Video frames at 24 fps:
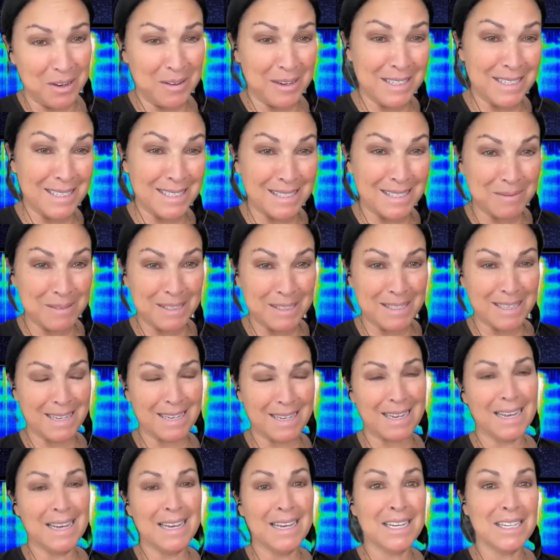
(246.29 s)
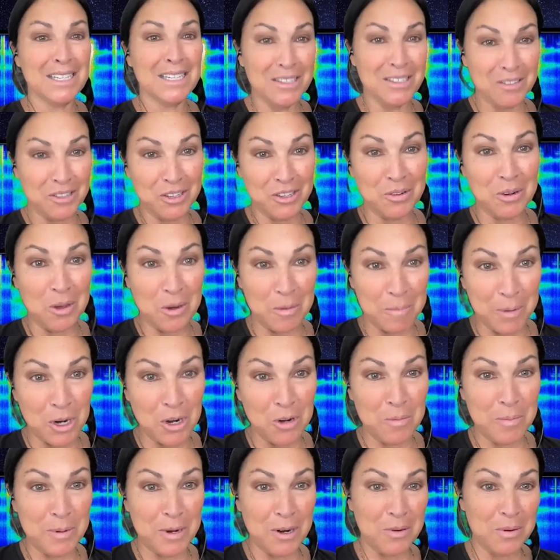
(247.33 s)
I just was like, you're on
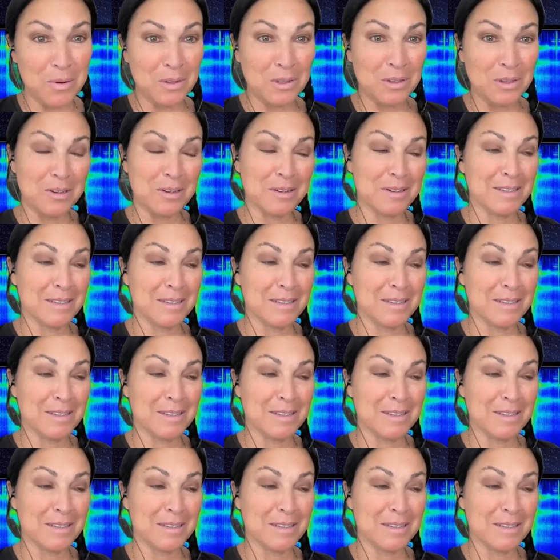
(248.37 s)
popo alert,